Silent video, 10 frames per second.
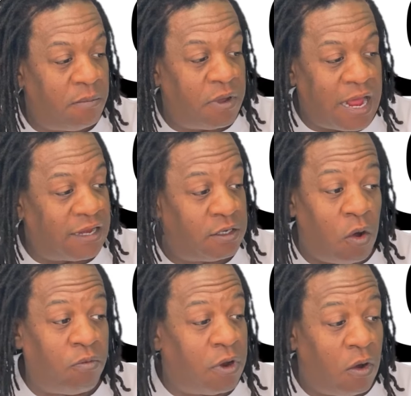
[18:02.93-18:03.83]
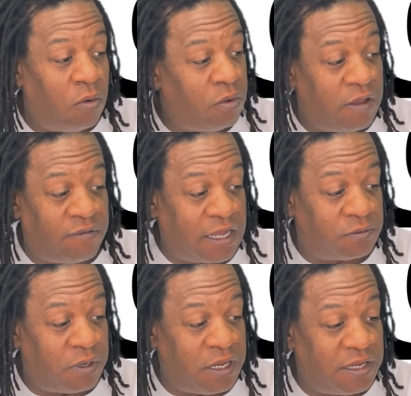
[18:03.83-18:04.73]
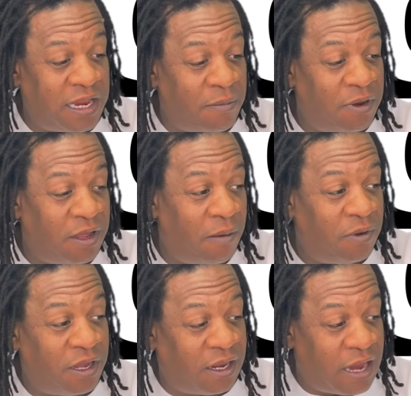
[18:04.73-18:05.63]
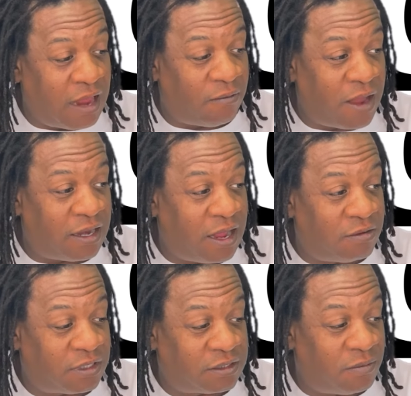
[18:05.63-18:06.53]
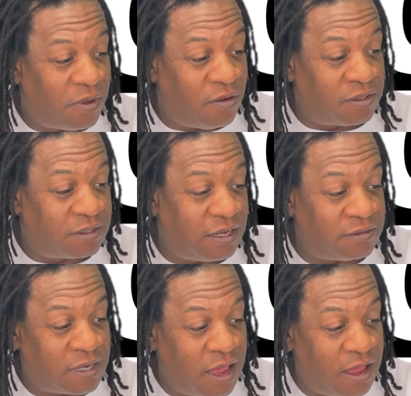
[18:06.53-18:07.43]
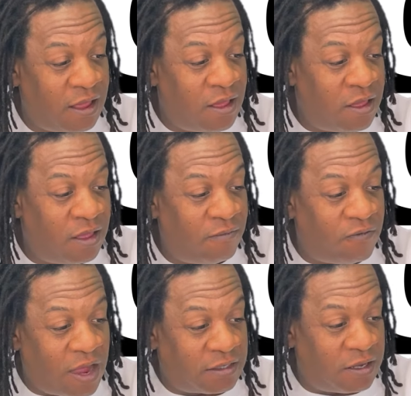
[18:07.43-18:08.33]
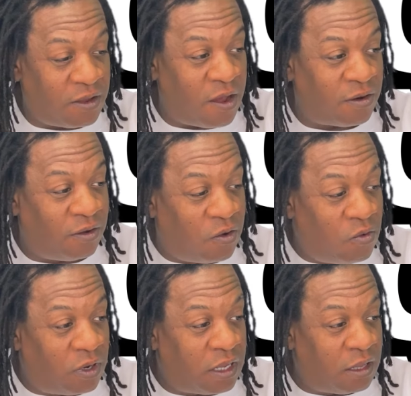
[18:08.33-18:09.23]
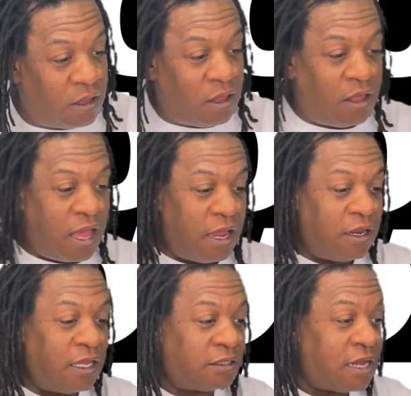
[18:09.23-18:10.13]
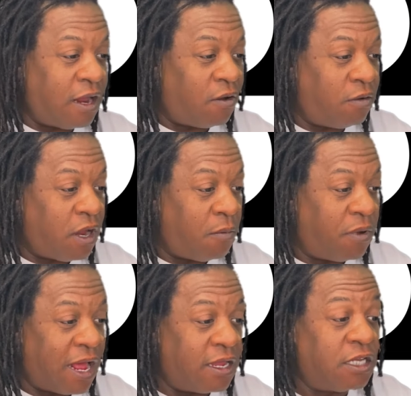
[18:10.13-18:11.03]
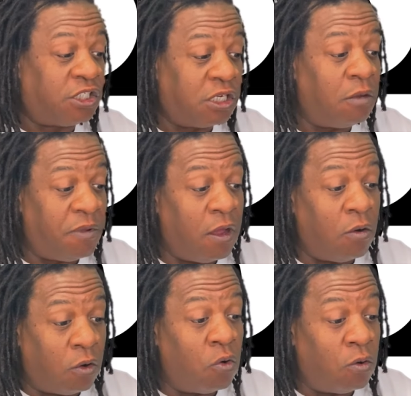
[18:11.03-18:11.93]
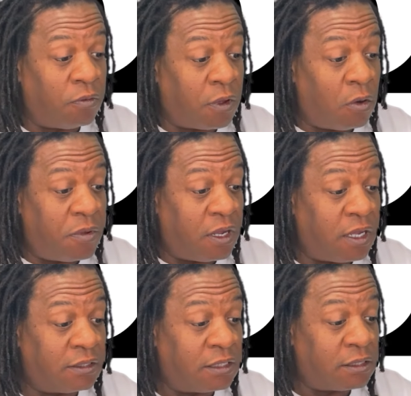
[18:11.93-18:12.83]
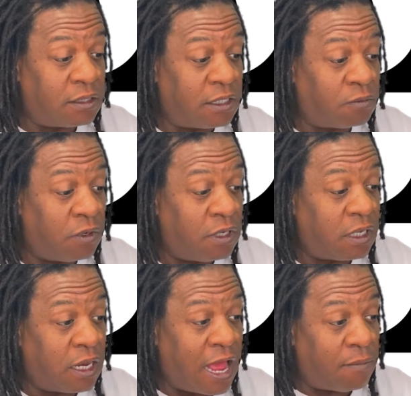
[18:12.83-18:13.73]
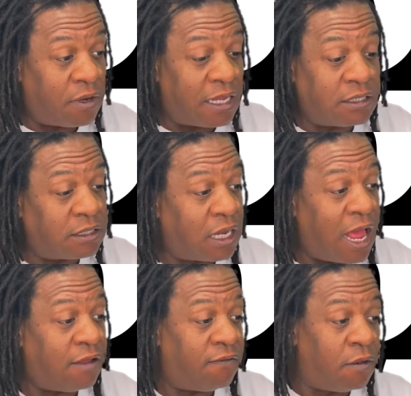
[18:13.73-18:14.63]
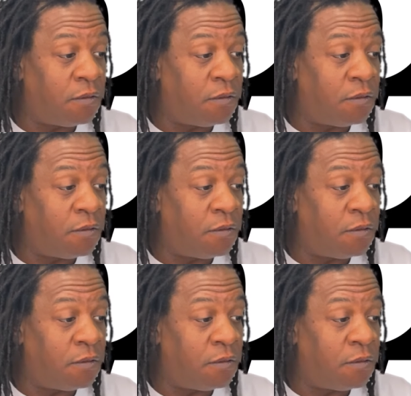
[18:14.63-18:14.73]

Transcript: But I don't know if that's what he did. I'm looking at it right now just to be on the safe side before I tell y'all to Google it. And it's not on there, but it should be on Google though, because this really did happen. That's his life.